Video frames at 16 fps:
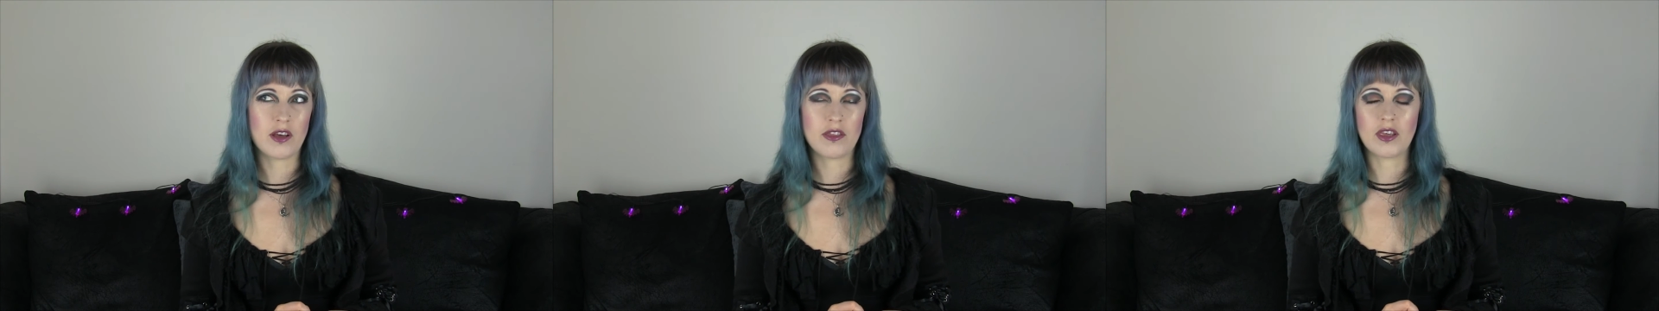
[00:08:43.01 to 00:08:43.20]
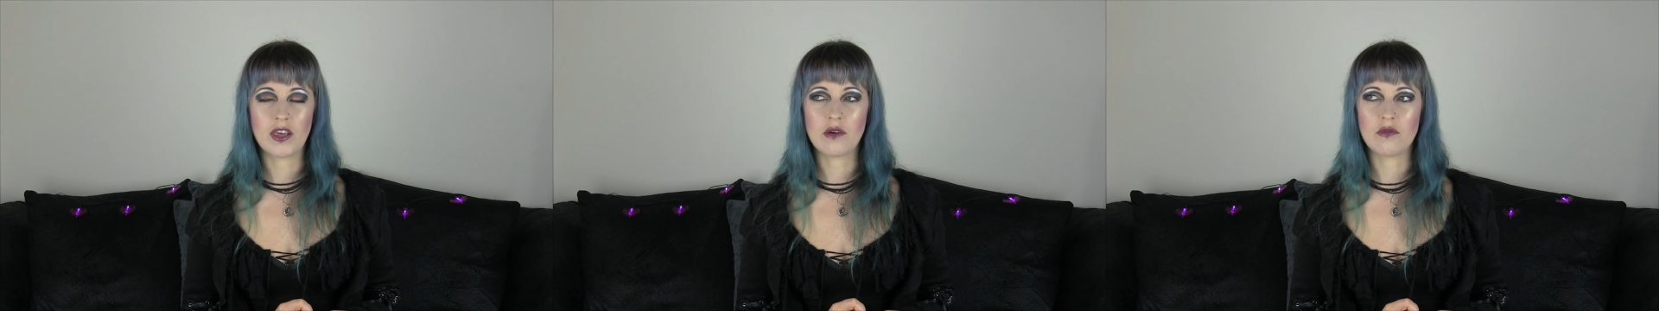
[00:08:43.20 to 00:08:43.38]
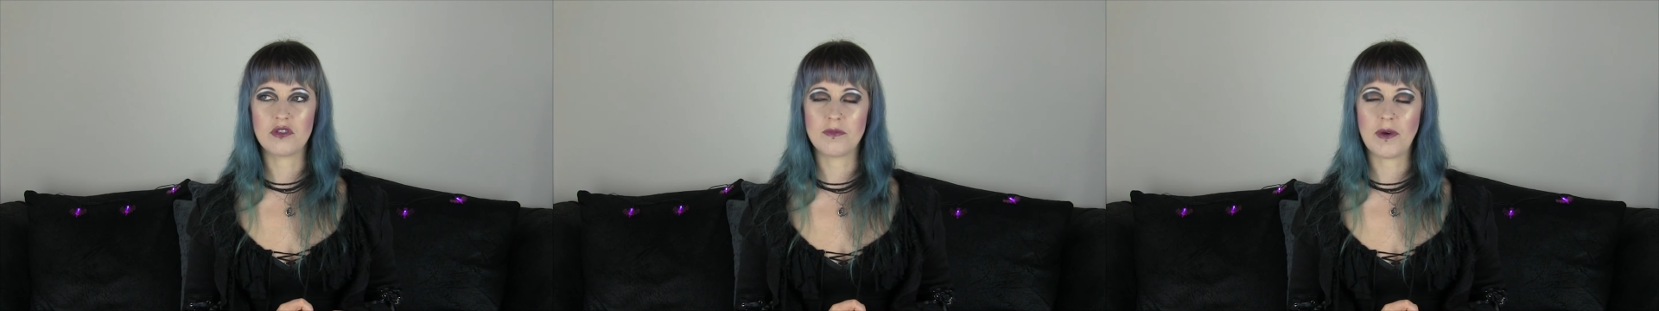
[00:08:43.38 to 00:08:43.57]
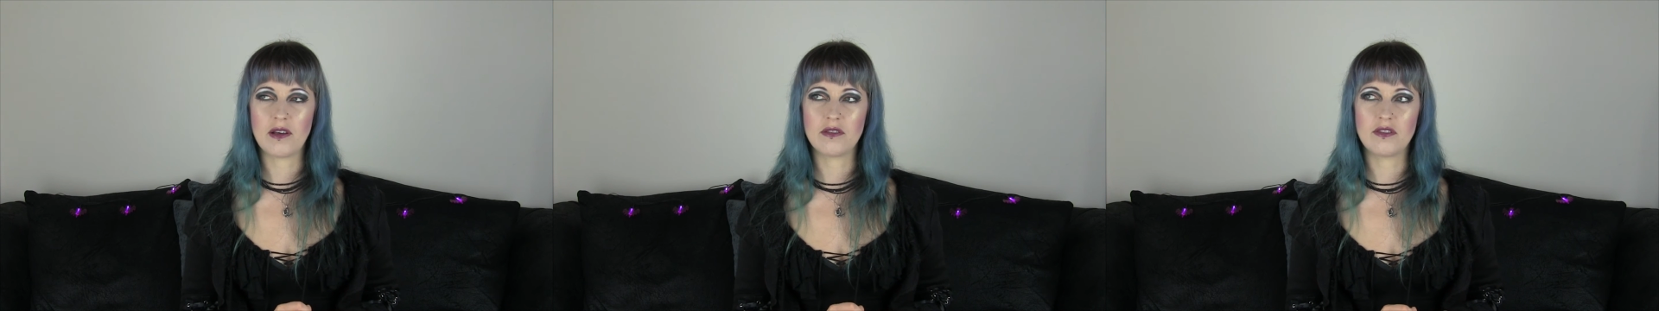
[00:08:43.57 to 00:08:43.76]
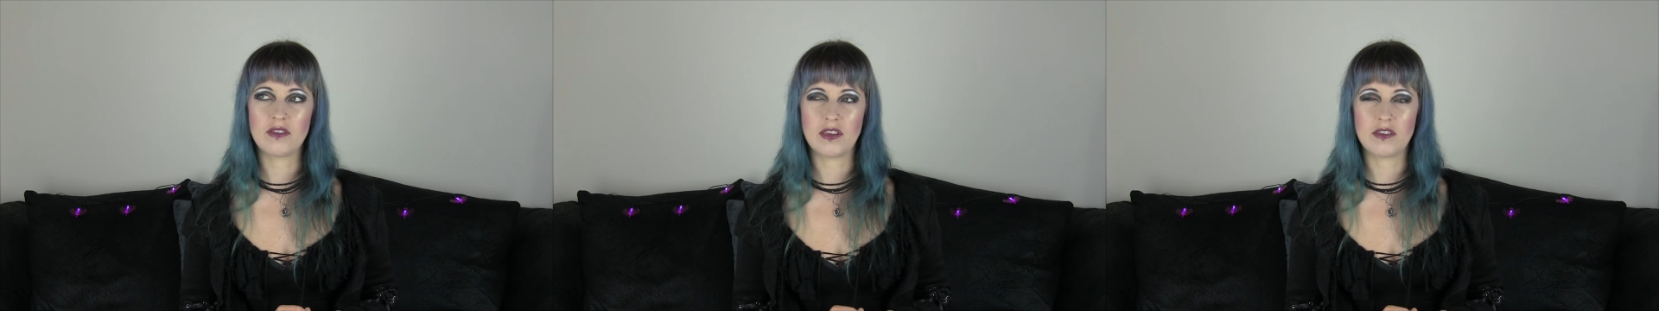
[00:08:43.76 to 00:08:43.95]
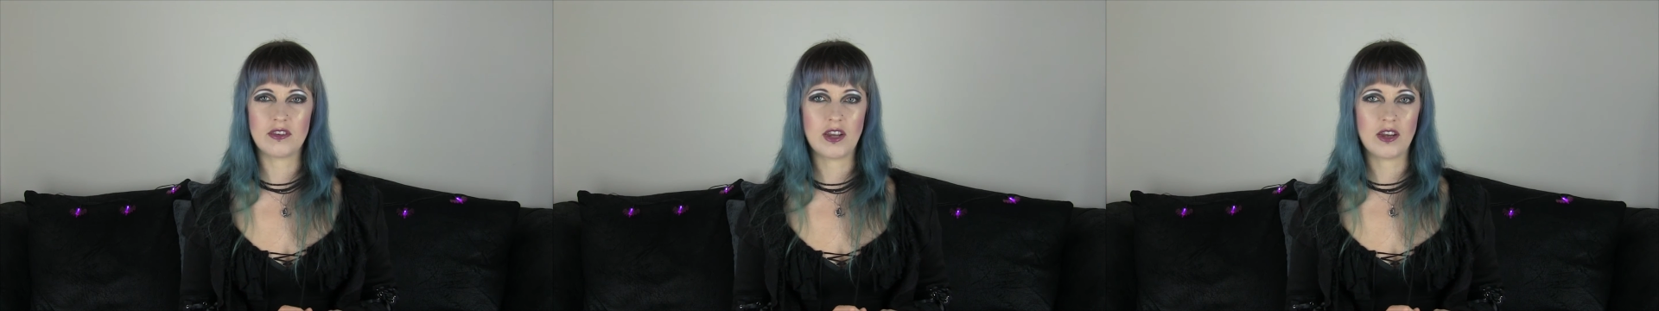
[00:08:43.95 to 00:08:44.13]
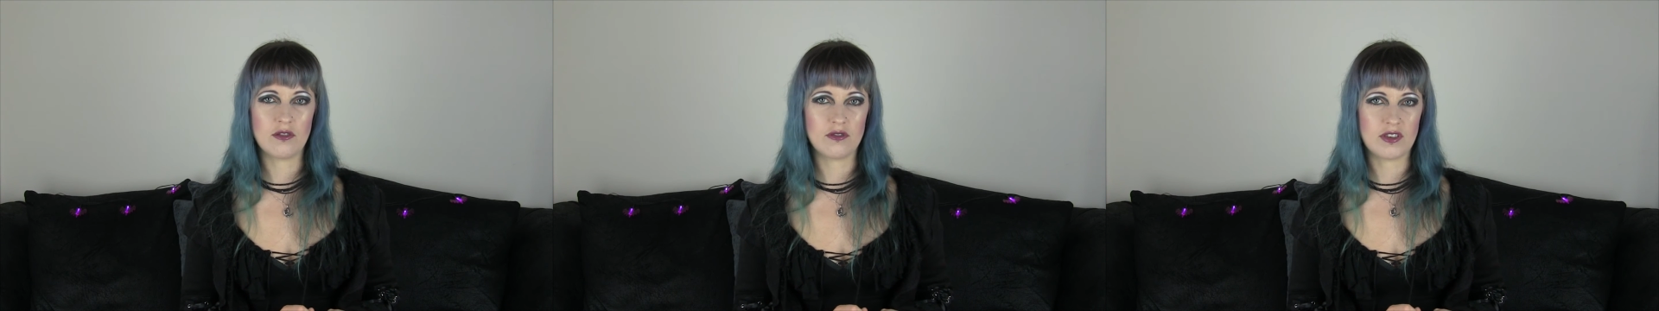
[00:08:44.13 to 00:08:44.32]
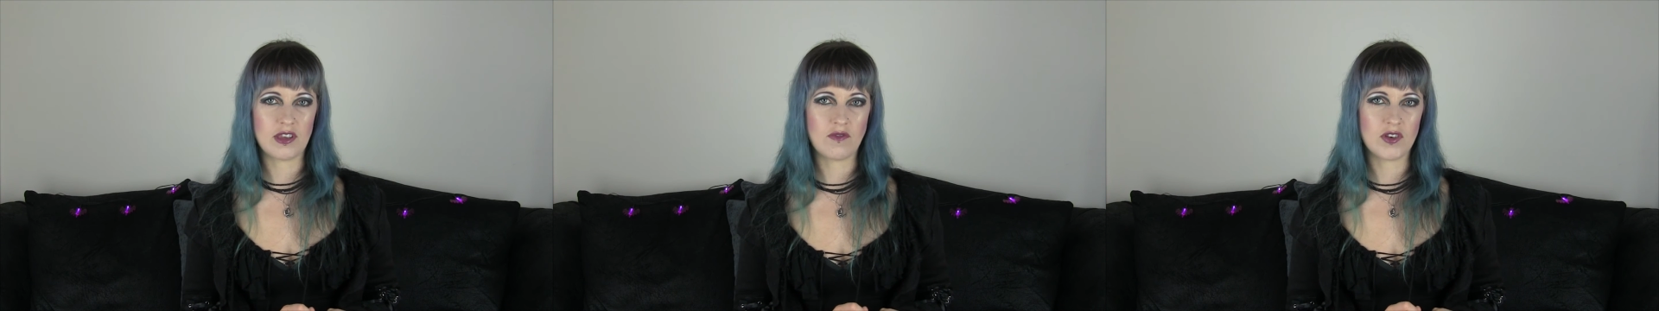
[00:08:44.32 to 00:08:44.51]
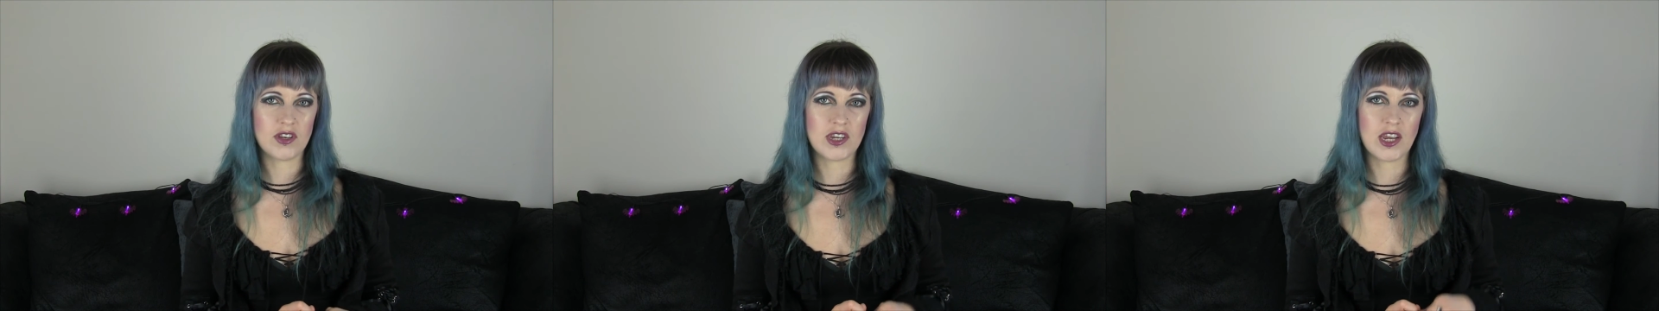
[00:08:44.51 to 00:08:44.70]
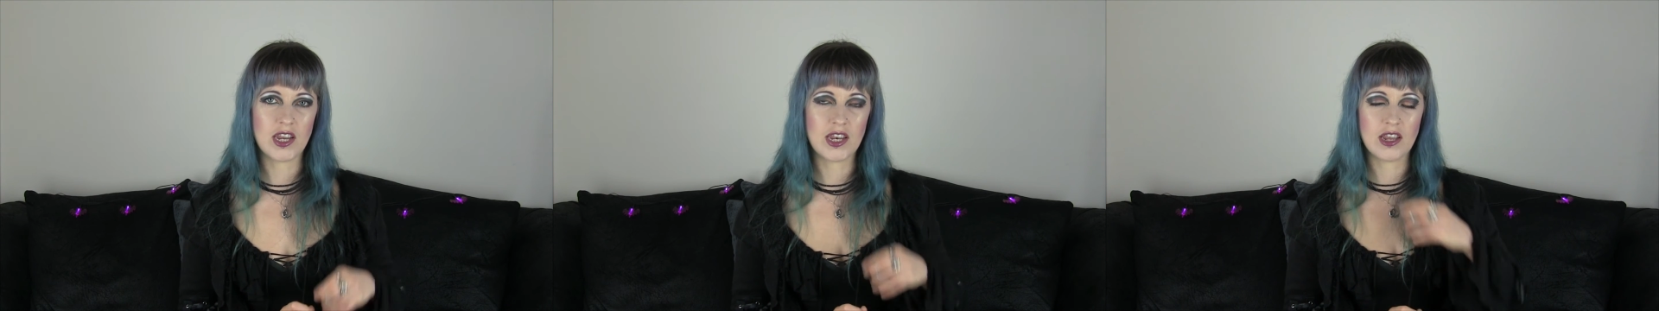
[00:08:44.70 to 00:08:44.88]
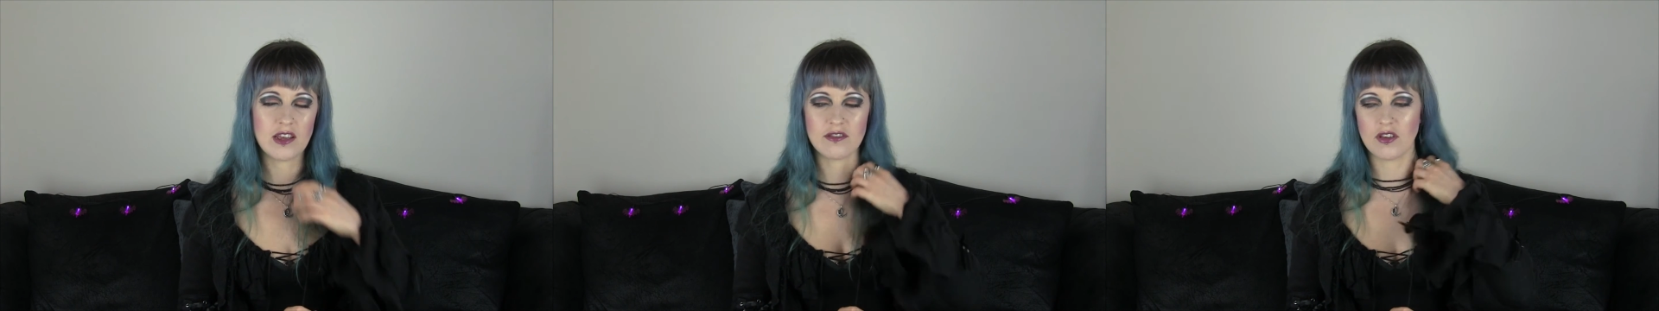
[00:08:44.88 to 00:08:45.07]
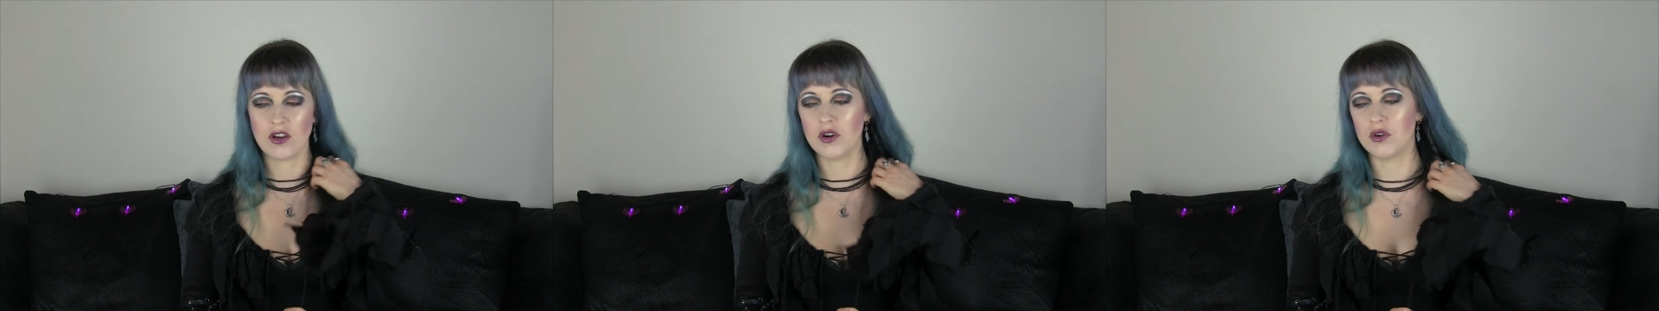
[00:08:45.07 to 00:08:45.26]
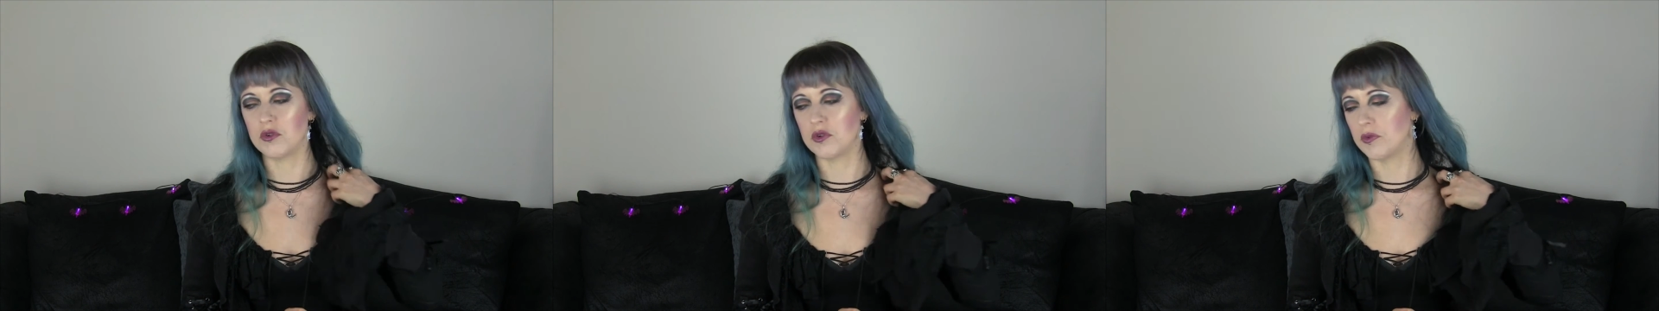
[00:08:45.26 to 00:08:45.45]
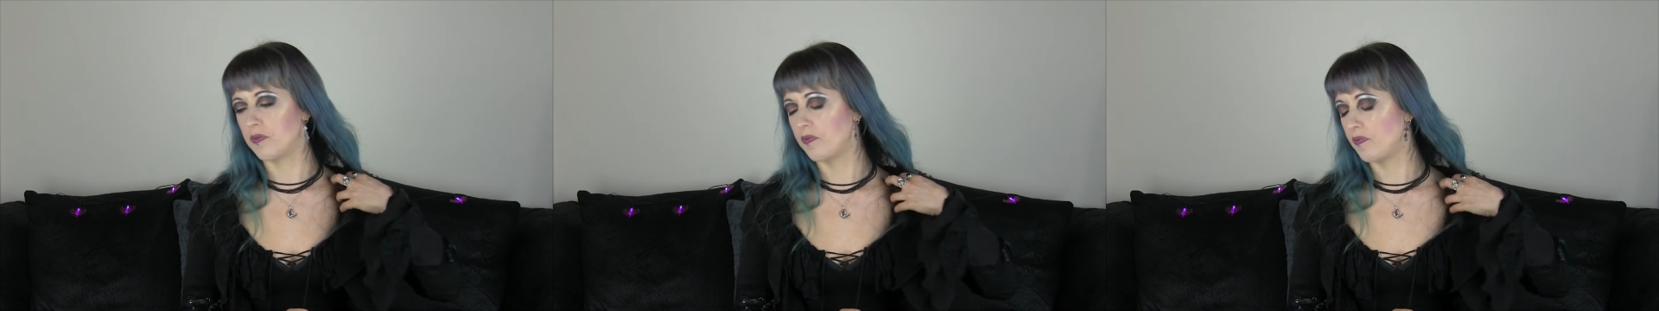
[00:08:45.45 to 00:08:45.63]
I think I was about 16 or 17 years old,